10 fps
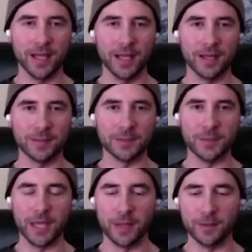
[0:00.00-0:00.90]
um, to
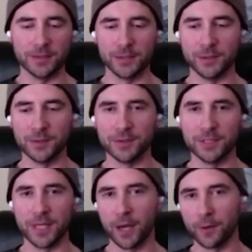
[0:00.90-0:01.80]
be able to
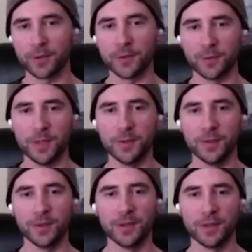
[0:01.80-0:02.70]
to network with
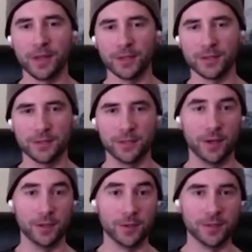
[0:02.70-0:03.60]
people that are that
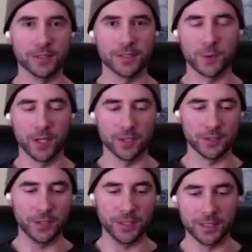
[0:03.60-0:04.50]
are doing this as well
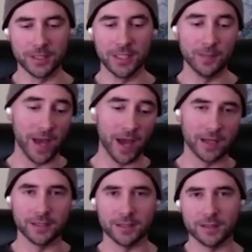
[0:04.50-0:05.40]
so you can keep at
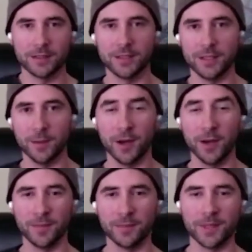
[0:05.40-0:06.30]
it and keep
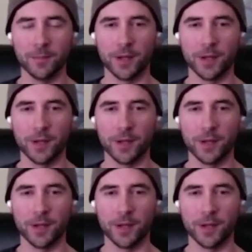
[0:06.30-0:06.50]
on keep